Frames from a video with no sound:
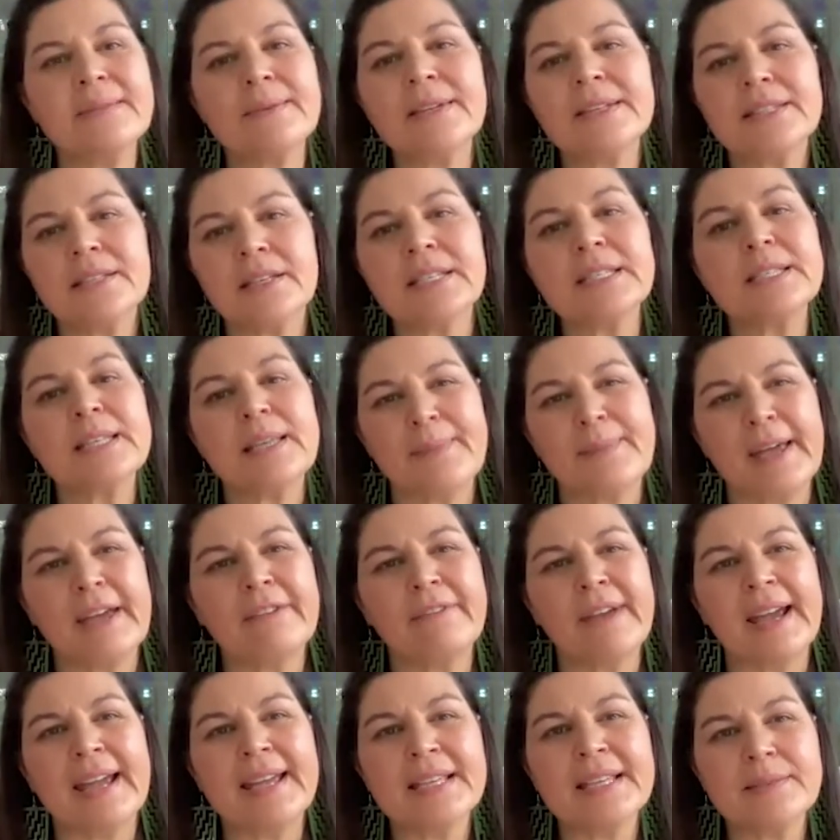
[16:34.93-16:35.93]
what I was going to say about
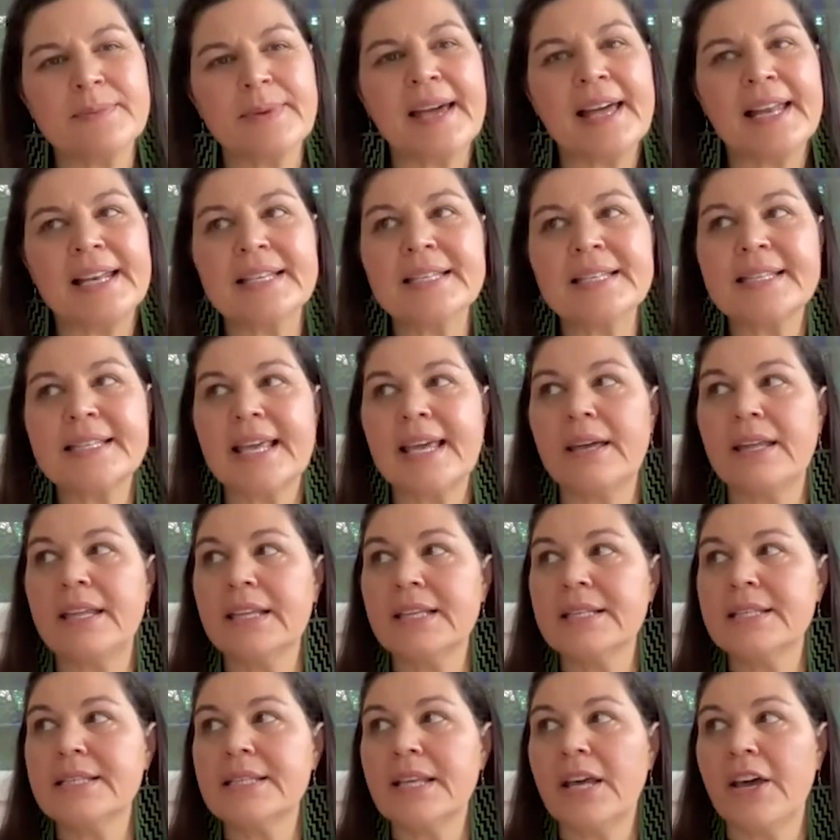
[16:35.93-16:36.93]
Ray as well. Is that
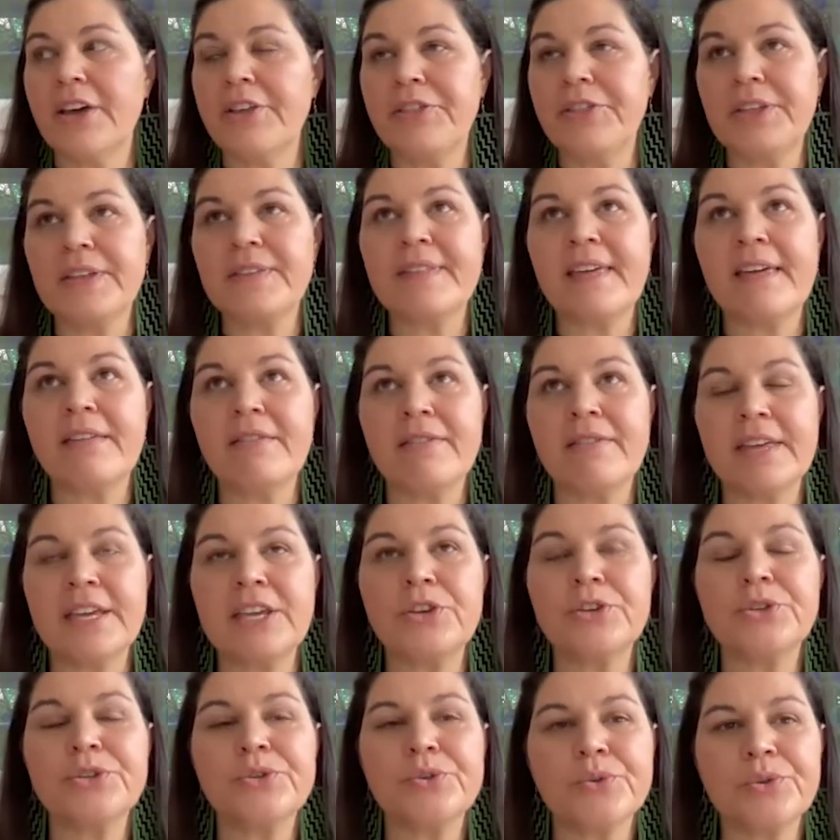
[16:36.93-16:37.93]
it's I think that thing
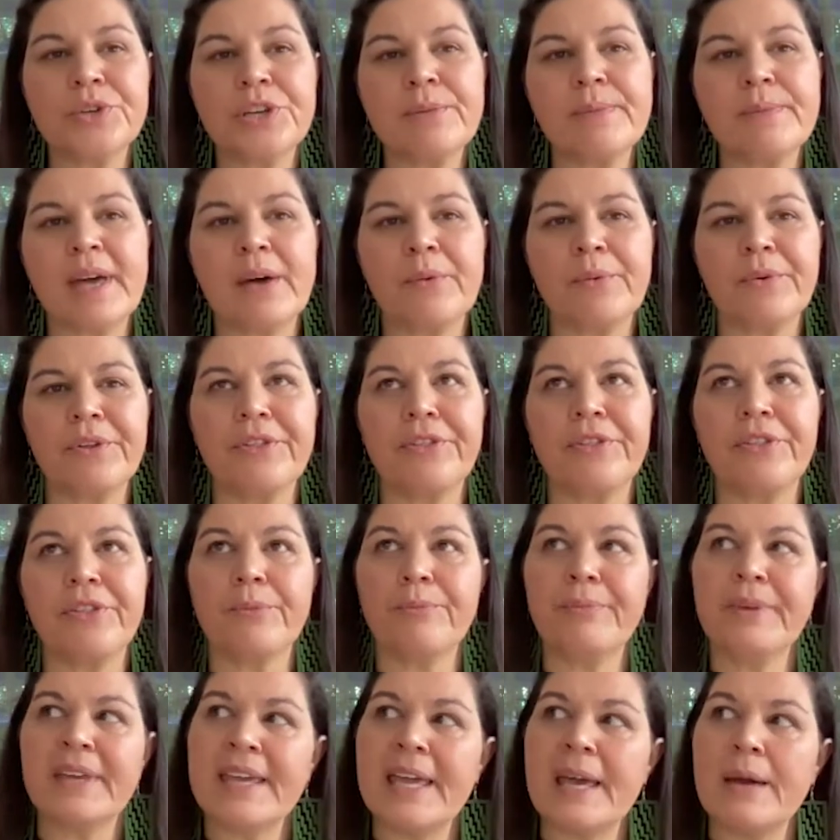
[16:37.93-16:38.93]
you're talking about with
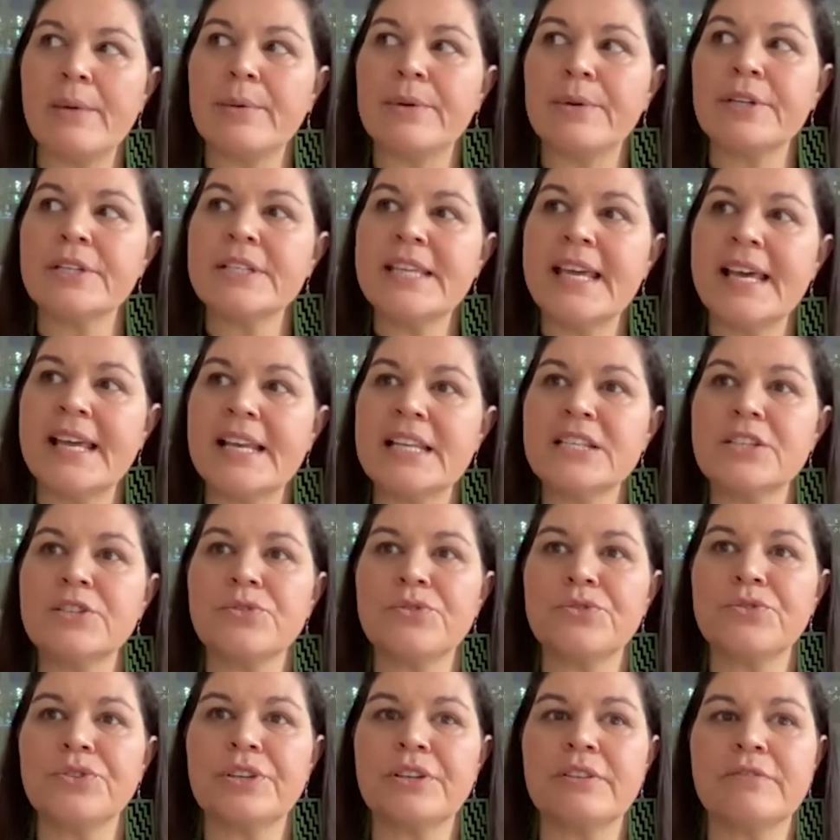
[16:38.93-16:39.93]
being able to tell a
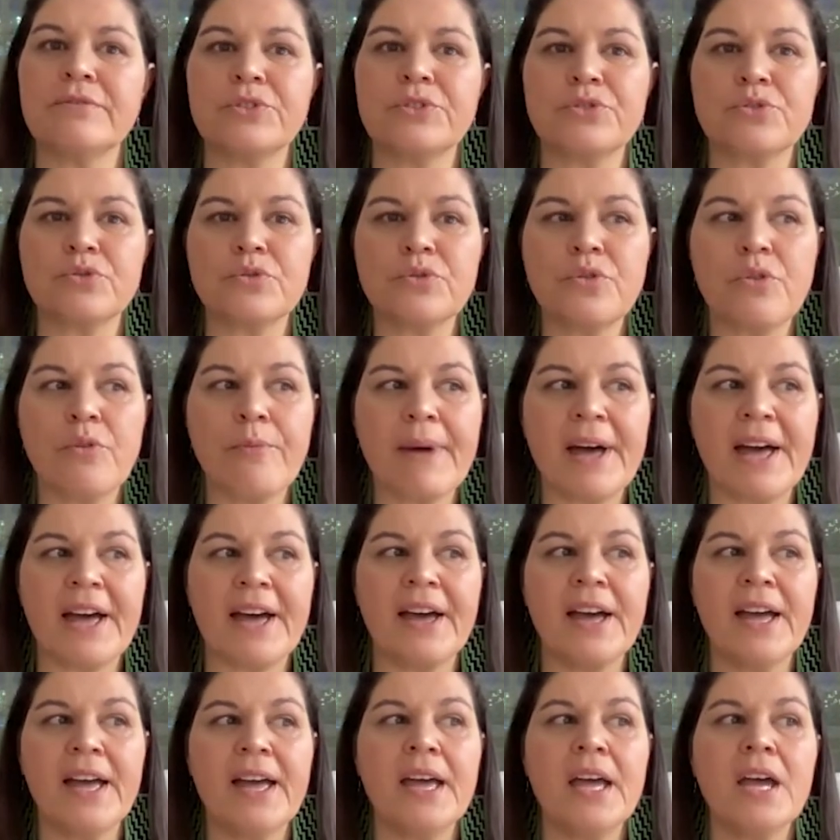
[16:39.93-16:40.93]
story of
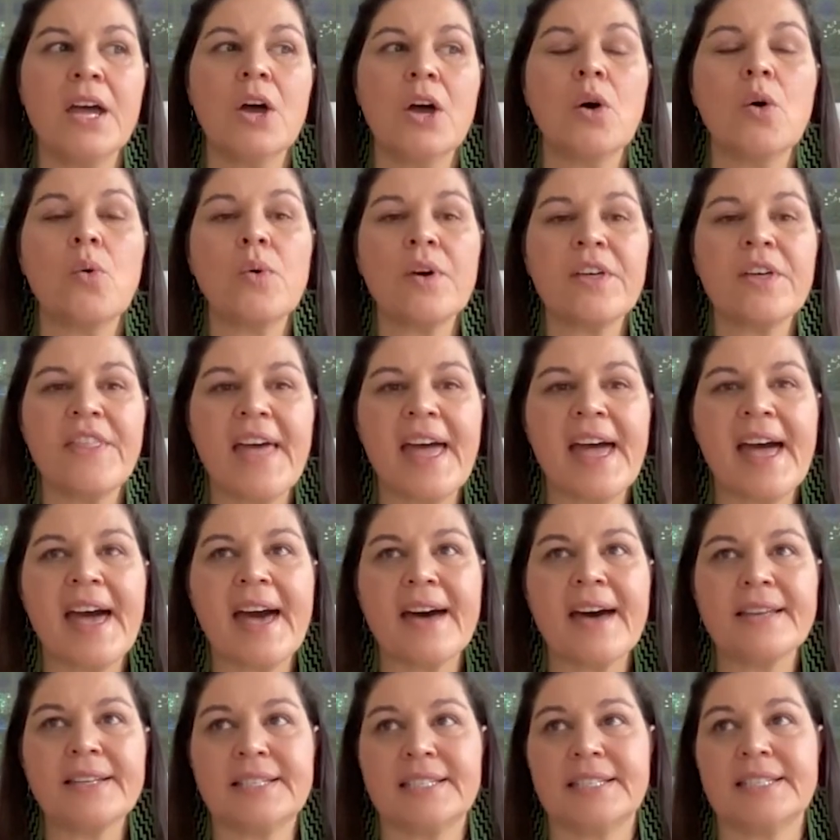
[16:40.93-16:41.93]
trauma
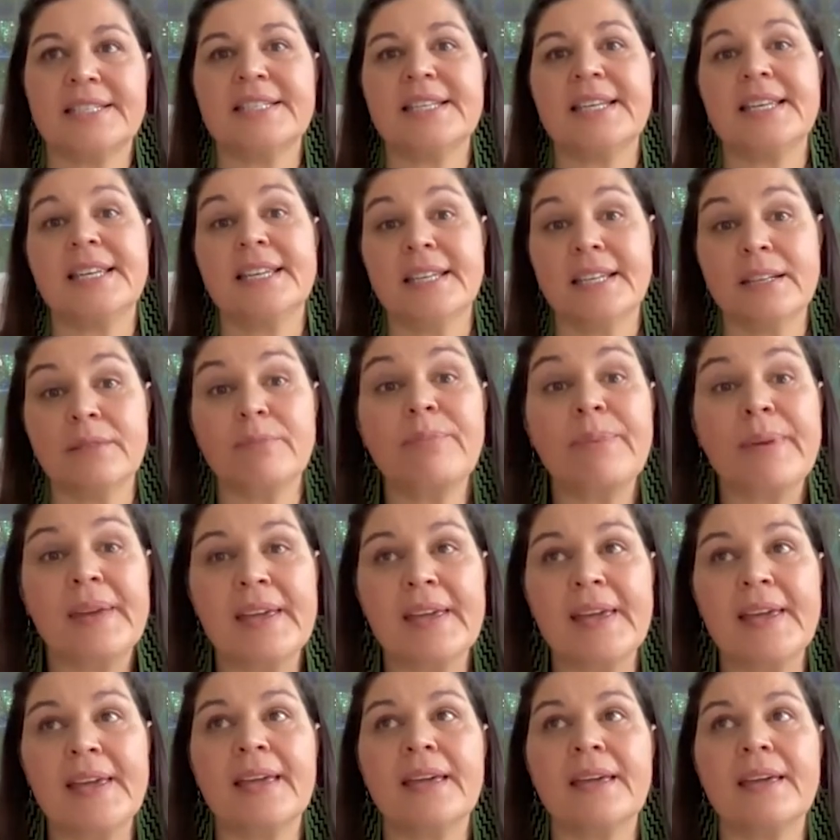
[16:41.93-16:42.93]
without it
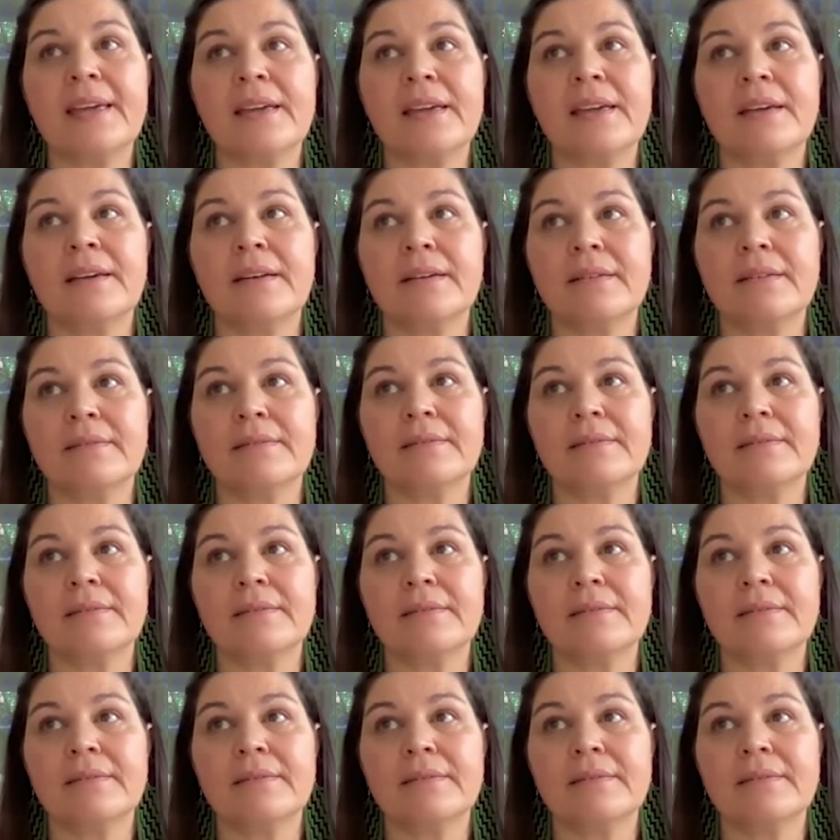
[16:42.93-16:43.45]
being